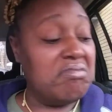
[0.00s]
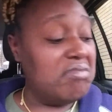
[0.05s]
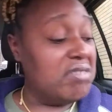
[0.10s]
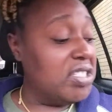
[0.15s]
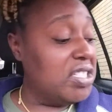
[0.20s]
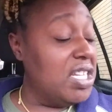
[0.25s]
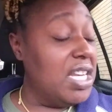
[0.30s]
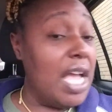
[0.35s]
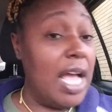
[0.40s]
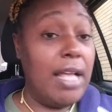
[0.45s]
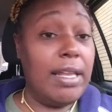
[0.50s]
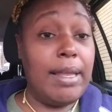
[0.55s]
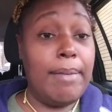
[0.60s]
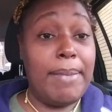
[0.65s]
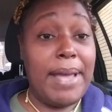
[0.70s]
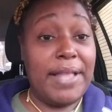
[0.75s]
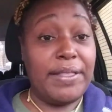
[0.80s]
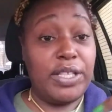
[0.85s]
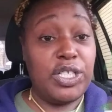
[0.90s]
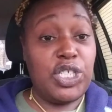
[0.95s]
She all
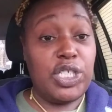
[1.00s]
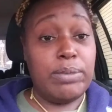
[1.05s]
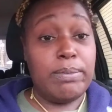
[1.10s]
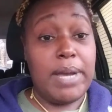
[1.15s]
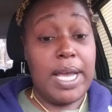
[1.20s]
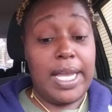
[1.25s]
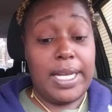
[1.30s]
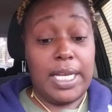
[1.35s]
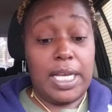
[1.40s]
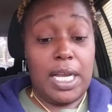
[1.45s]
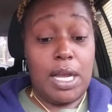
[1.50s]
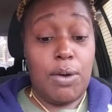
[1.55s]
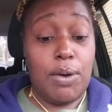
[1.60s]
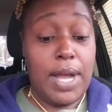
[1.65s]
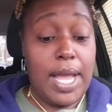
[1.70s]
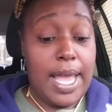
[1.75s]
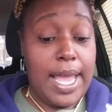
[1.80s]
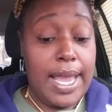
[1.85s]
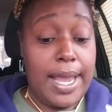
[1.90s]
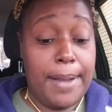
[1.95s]
about the shmoney,
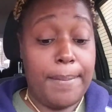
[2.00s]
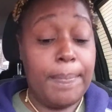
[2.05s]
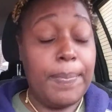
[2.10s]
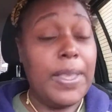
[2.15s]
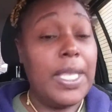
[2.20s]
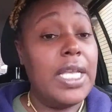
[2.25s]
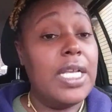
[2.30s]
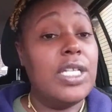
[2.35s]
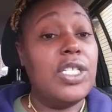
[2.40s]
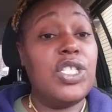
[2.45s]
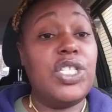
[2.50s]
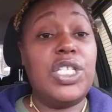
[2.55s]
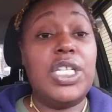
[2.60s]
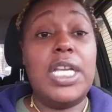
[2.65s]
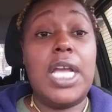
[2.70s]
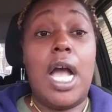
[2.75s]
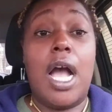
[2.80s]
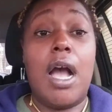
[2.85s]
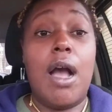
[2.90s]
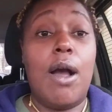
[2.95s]
okay?
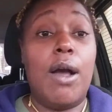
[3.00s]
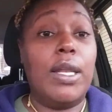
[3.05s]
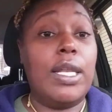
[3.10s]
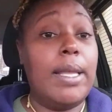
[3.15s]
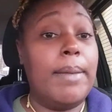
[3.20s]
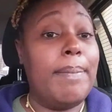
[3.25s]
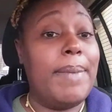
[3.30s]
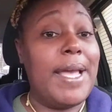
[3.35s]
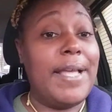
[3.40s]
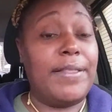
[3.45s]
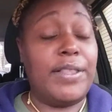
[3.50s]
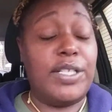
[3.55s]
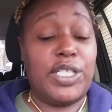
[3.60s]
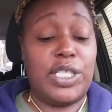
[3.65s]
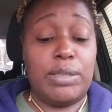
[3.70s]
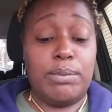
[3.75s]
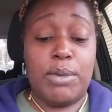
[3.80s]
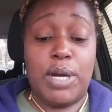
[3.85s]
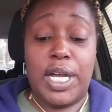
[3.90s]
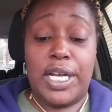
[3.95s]
She all about the
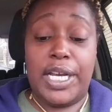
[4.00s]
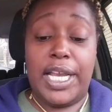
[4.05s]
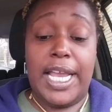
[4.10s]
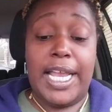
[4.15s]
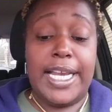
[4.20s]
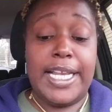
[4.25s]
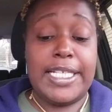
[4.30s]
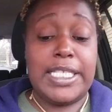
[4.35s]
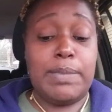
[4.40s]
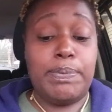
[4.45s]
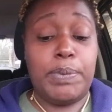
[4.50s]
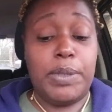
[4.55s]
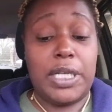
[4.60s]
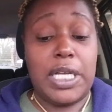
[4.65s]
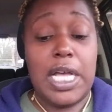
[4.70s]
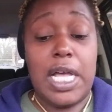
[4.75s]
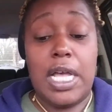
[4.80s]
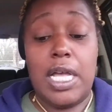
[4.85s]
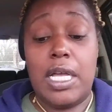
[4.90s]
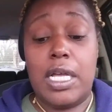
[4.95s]
shmoney, and it's
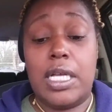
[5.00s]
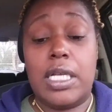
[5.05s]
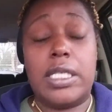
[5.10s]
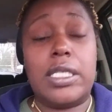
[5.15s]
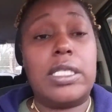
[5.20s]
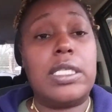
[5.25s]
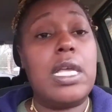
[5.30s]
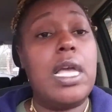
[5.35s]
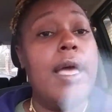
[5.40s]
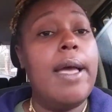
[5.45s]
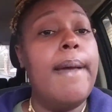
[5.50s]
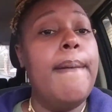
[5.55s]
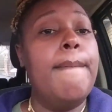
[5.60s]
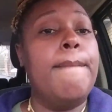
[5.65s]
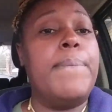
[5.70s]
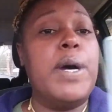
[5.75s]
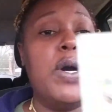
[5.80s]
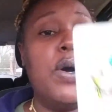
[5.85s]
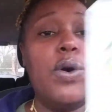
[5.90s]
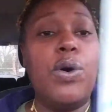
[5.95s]
because,
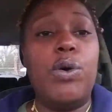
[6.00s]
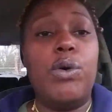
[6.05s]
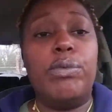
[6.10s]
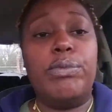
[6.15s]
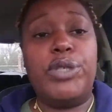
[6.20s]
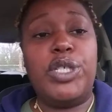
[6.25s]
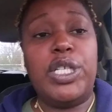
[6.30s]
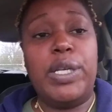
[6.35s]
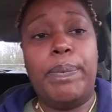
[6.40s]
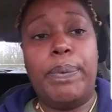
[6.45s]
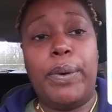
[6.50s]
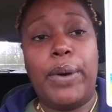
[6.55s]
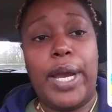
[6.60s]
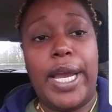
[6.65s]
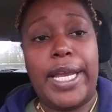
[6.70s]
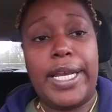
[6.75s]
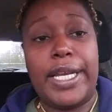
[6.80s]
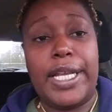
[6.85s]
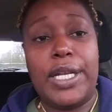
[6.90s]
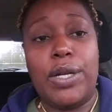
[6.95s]
boom, she
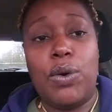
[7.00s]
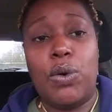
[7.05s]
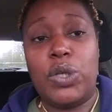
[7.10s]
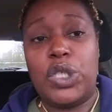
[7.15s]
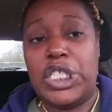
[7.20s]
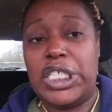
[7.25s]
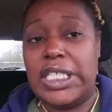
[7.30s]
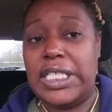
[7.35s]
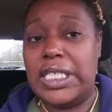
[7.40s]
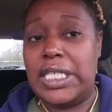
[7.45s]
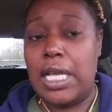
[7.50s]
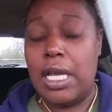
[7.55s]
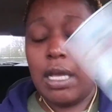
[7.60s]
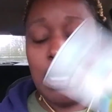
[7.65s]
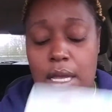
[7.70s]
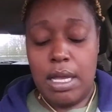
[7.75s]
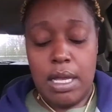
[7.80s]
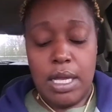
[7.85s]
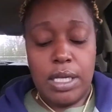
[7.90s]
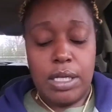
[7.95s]
pregnant or she's.
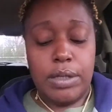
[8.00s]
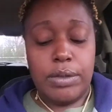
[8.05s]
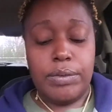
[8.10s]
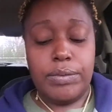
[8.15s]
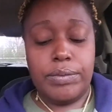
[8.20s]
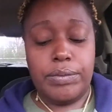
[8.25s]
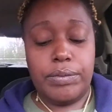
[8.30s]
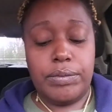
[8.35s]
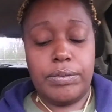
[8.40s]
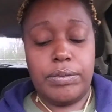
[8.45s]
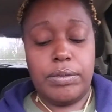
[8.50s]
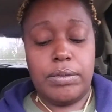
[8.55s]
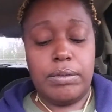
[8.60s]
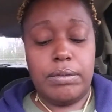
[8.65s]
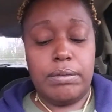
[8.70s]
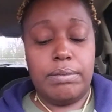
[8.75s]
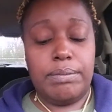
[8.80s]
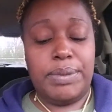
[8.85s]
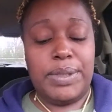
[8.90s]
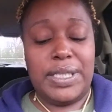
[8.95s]

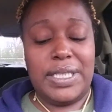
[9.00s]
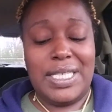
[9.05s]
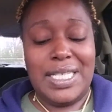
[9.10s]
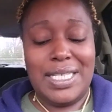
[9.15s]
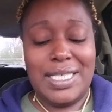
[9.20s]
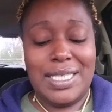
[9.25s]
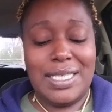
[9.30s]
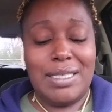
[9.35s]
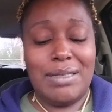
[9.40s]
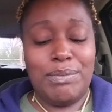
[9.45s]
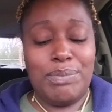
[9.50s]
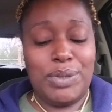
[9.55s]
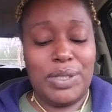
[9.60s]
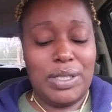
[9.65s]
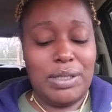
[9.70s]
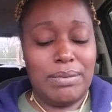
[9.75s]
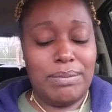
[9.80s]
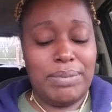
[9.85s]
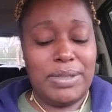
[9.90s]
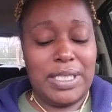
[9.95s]
But this, but
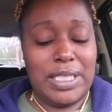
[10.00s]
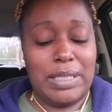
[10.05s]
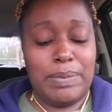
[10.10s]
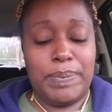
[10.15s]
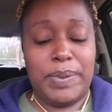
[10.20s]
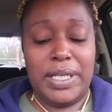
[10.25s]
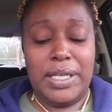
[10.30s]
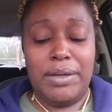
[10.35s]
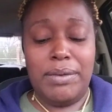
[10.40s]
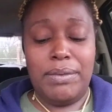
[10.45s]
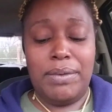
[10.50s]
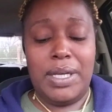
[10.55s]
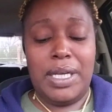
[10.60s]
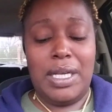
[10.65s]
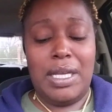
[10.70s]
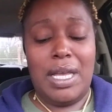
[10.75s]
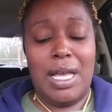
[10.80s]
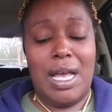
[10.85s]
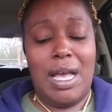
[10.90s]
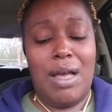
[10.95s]
but
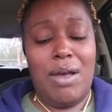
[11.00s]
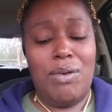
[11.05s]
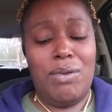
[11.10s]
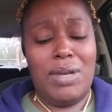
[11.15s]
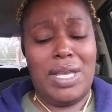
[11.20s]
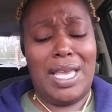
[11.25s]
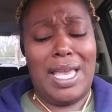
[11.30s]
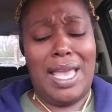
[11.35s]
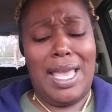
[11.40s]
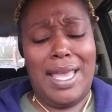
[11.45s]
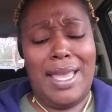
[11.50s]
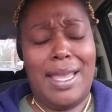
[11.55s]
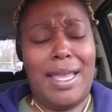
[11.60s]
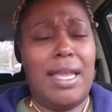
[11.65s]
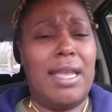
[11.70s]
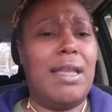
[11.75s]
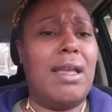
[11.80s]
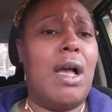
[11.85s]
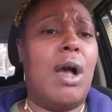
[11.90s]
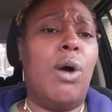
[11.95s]
spirit,
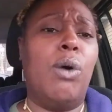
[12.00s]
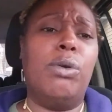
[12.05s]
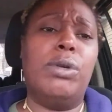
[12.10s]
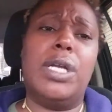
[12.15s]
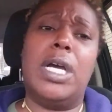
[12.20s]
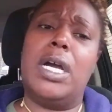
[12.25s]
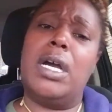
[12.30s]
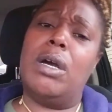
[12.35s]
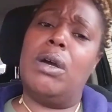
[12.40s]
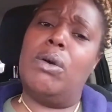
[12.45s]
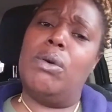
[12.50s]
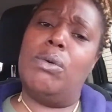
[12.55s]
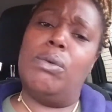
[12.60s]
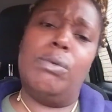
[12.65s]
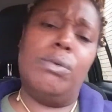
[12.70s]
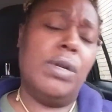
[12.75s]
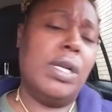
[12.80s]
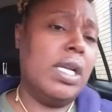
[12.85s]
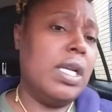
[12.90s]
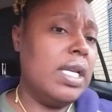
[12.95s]
okay, hold
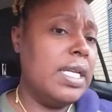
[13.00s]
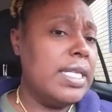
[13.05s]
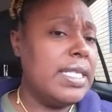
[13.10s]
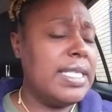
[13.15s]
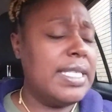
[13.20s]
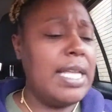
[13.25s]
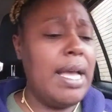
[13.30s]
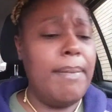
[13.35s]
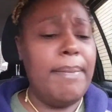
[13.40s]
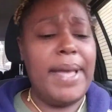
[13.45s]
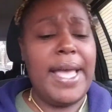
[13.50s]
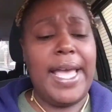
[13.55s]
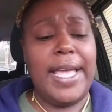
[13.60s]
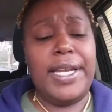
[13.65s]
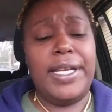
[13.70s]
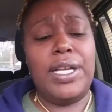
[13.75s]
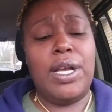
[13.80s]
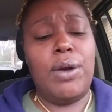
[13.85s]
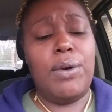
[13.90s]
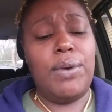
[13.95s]
on,
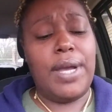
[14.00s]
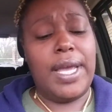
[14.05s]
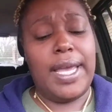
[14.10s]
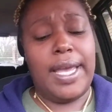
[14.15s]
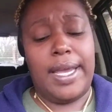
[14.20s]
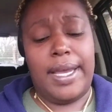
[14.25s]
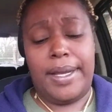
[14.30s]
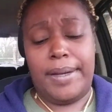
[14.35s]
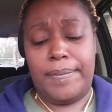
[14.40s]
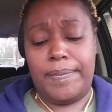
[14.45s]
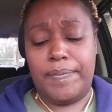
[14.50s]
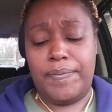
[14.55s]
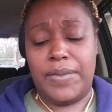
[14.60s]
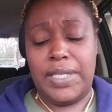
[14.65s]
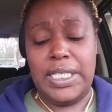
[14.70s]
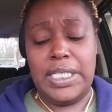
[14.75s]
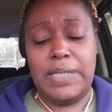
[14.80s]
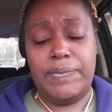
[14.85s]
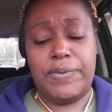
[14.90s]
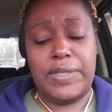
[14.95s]
somebody, okay,
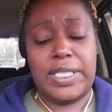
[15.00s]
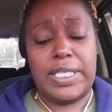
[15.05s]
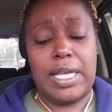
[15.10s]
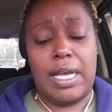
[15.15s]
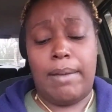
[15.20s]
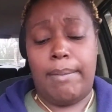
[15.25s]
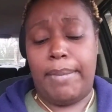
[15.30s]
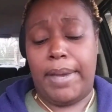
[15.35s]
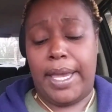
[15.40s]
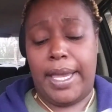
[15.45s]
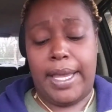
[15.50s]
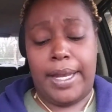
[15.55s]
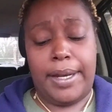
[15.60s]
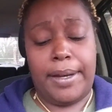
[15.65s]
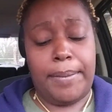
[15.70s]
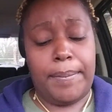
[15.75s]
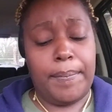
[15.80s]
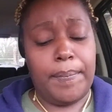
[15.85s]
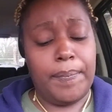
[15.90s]
this was somebody